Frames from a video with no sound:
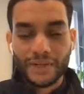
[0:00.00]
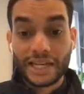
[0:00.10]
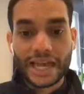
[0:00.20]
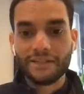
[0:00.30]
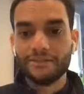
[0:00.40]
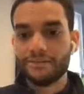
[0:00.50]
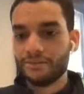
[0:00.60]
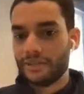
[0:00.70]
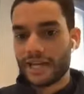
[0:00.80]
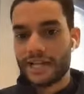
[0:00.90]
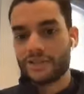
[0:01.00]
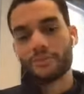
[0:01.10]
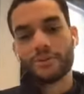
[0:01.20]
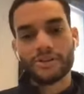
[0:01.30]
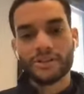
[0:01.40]
again,
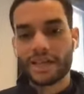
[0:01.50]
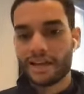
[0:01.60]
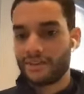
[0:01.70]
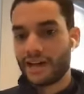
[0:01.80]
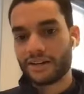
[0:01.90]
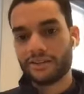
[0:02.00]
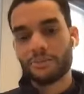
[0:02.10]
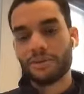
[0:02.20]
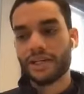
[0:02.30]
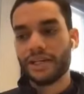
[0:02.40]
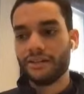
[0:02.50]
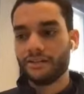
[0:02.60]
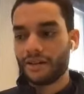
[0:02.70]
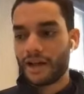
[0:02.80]
HR person, they have a lot on their plate.